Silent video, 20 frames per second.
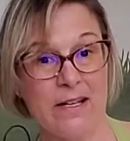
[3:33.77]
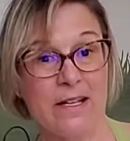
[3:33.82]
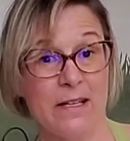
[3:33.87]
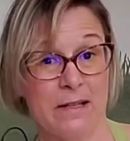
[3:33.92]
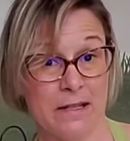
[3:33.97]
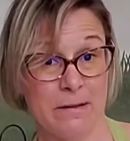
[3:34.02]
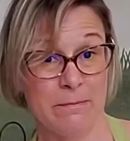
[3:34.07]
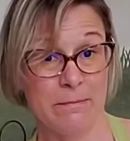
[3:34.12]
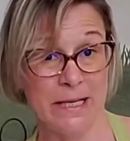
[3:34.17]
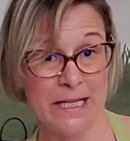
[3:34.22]

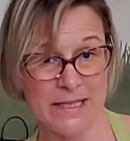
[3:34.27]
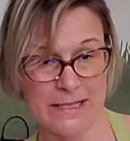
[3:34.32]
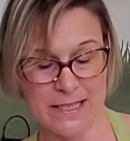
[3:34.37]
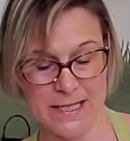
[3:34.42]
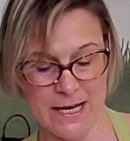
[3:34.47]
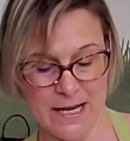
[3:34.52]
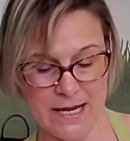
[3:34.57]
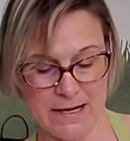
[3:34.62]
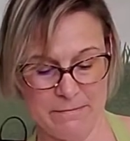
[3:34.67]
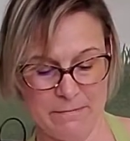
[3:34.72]
the
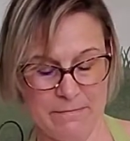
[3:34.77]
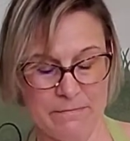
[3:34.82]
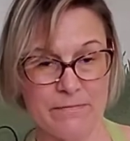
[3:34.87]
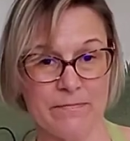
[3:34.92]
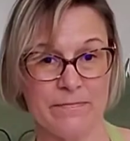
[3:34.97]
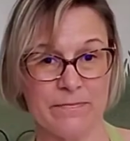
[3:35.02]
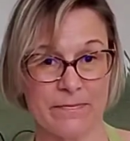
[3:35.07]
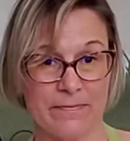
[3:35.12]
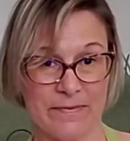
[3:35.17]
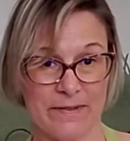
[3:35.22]
meantime,
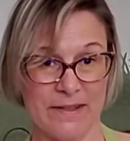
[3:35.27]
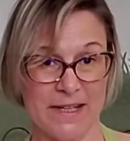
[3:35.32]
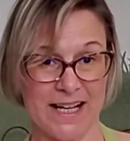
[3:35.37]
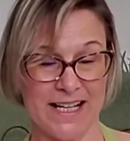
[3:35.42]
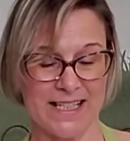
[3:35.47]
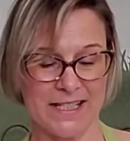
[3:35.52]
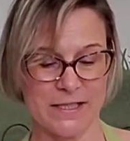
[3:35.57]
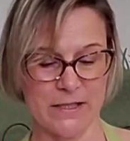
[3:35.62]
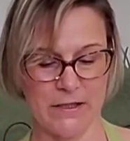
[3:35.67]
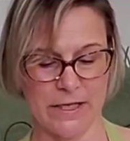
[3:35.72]

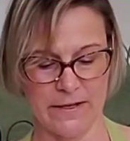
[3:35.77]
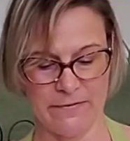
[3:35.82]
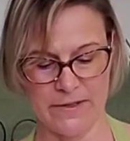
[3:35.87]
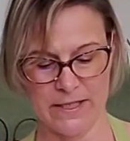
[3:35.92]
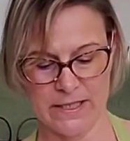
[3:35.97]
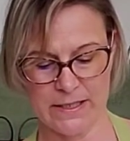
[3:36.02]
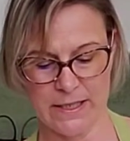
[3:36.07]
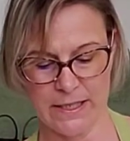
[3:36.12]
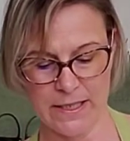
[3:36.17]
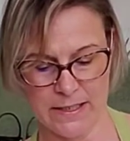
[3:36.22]
I still have
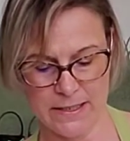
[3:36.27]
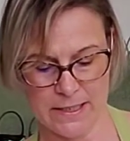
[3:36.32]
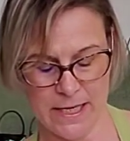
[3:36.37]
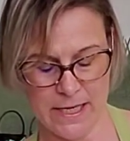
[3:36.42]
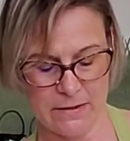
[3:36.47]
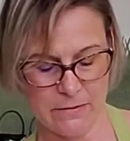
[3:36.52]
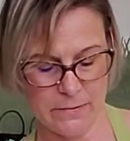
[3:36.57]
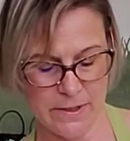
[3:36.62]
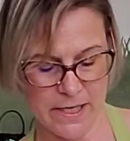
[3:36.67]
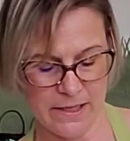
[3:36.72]
this to
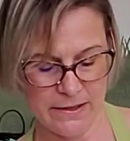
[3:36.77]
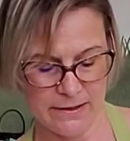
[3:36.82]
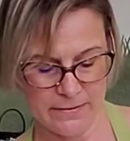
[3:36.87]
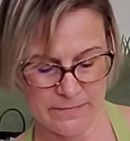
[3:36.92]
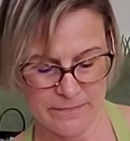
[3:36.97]
contend with.